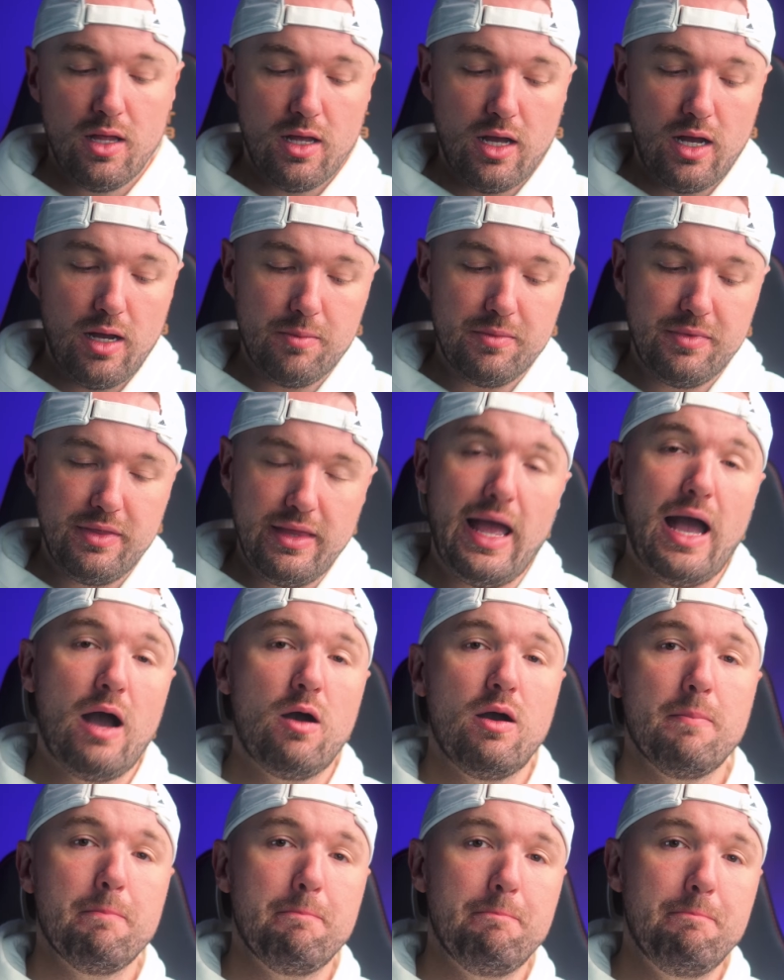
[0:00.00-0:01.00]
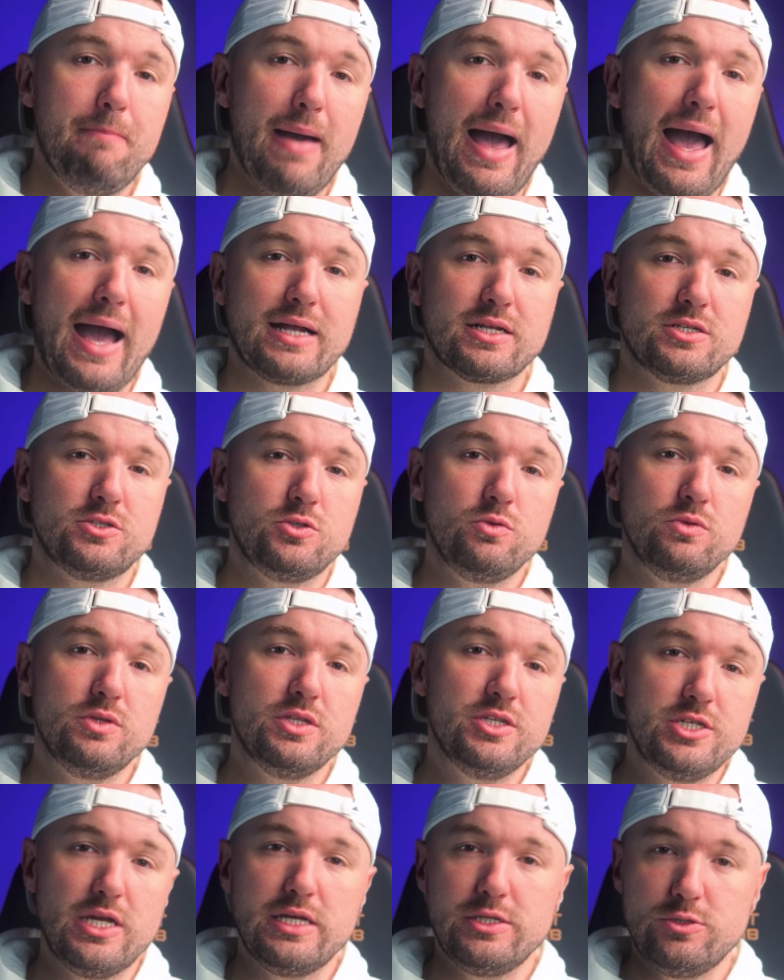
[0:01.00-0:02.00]
Now I'm back to
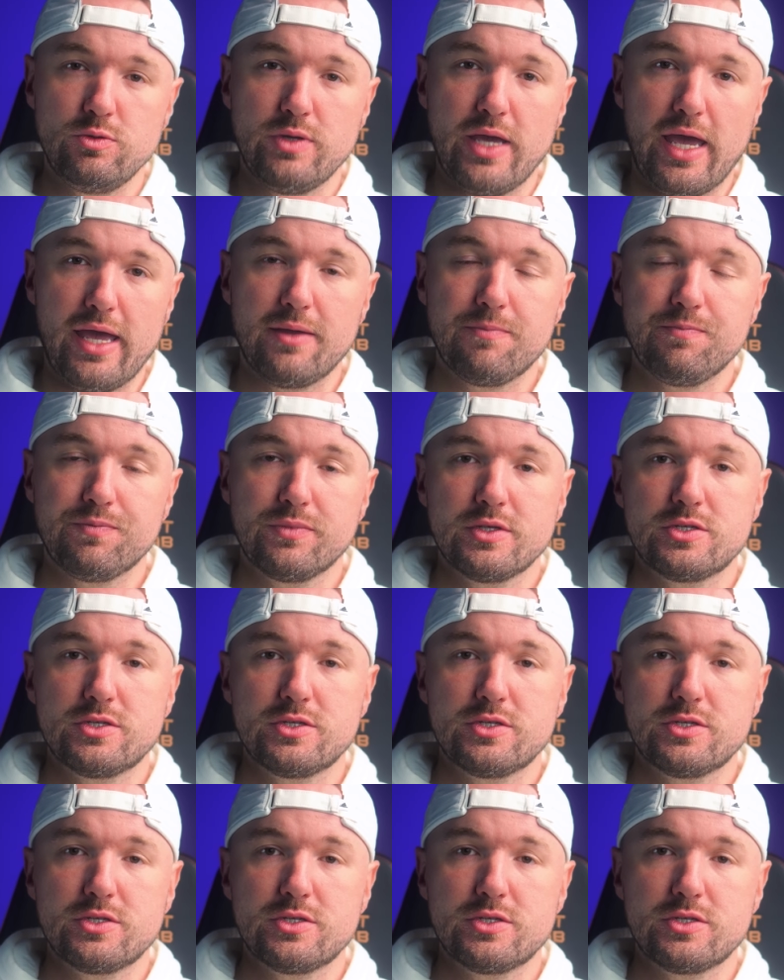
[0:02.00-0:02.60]
the J2K.